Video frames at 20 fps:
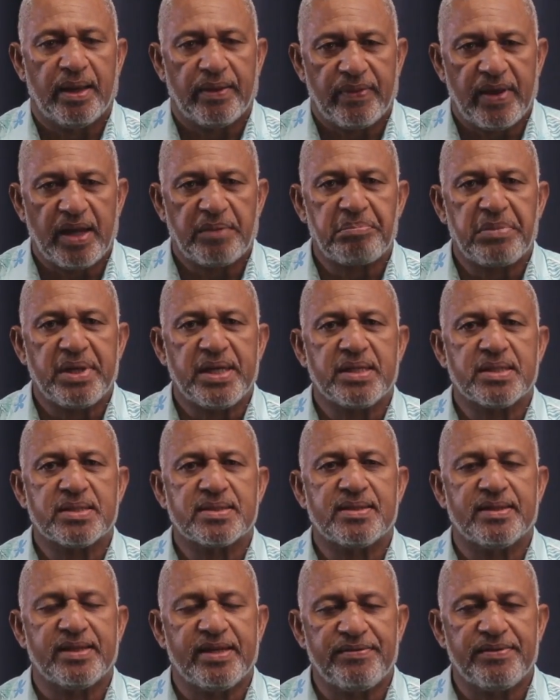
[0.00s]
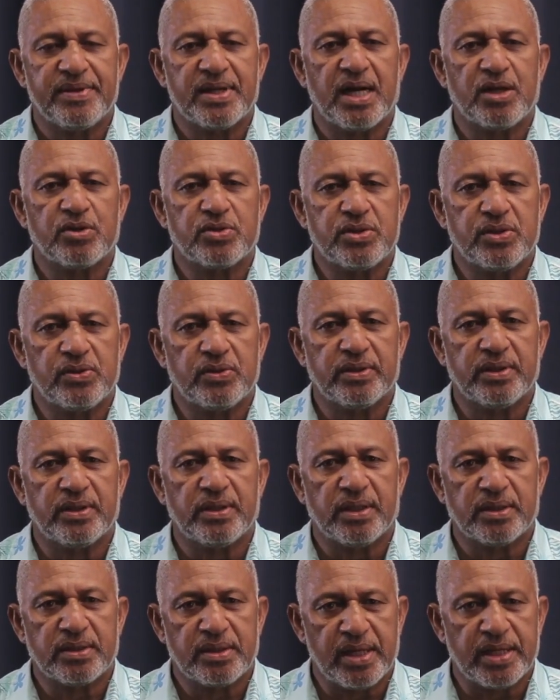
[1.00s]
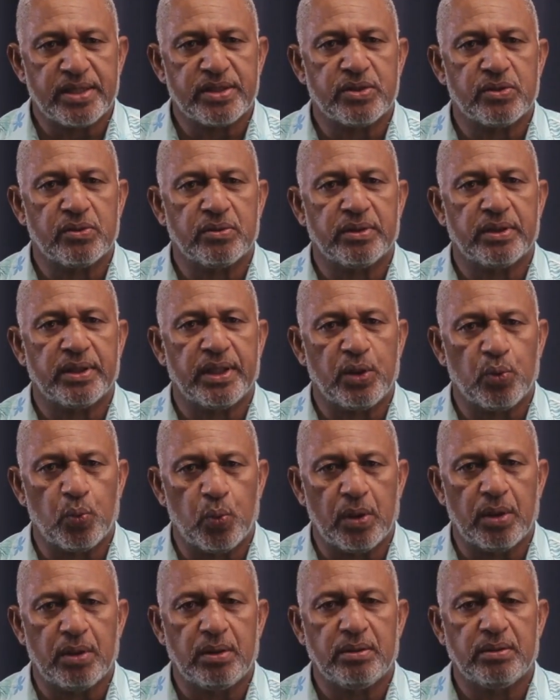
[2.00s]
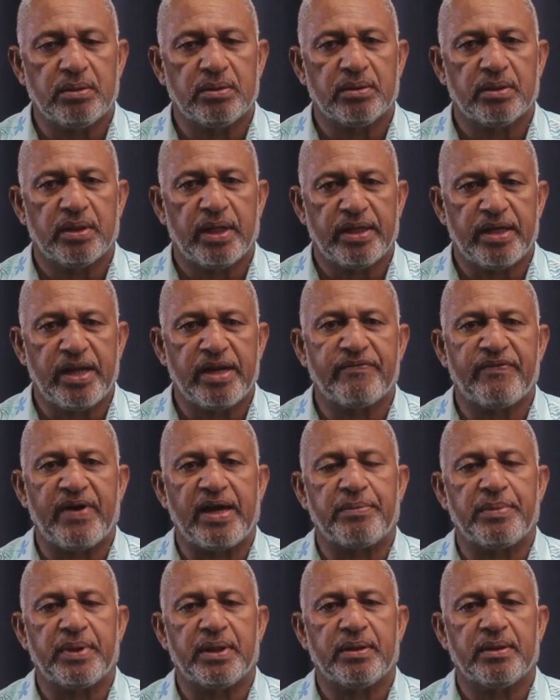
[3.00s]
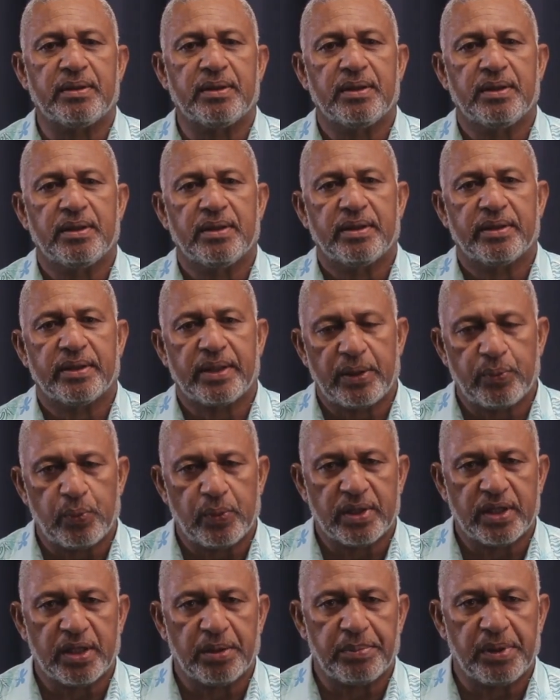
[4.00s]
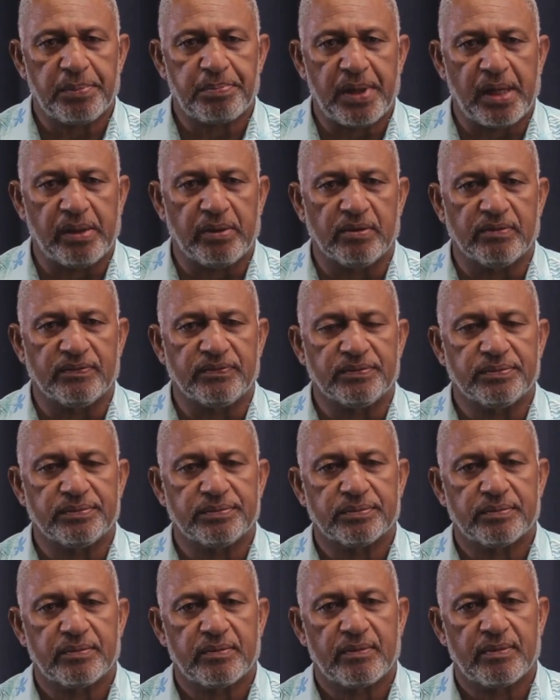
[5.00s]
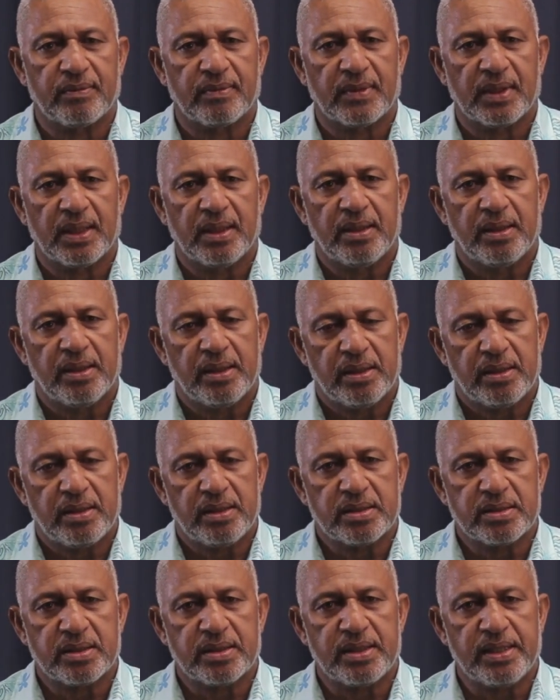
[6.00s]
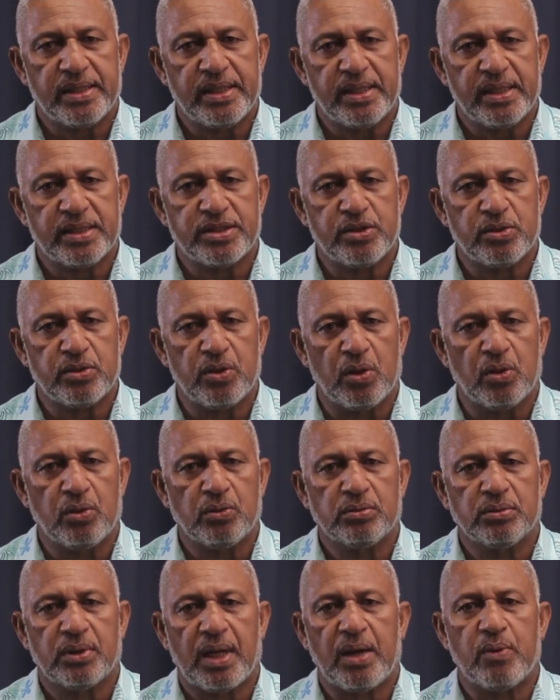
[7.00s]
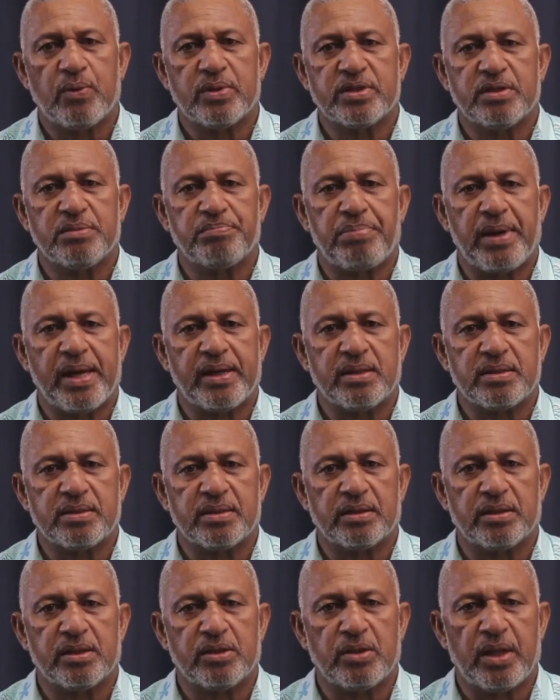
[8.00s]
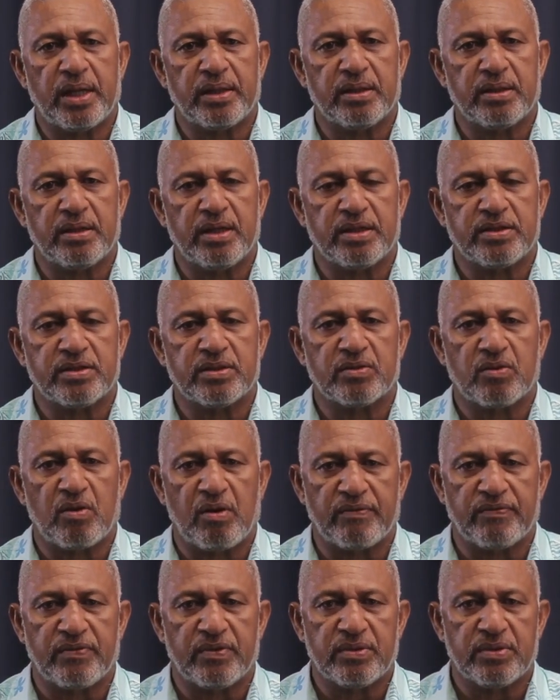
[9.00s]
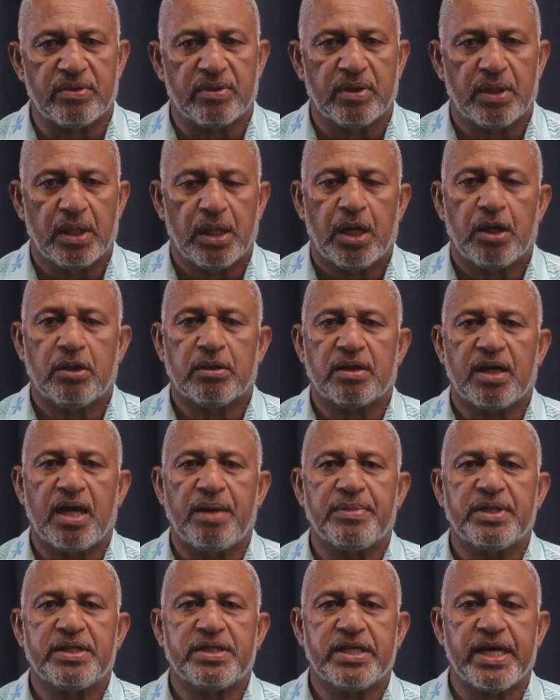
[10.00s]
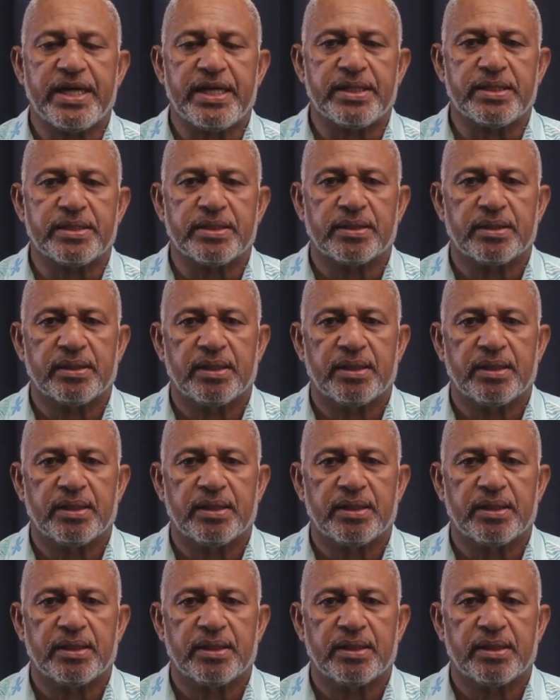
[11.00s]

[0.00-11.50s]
That means leaving our children and grandchildren a world and environment that we can be proud of. Recently, as you know, I was in Paris at the United Nations Conference on Climate Change,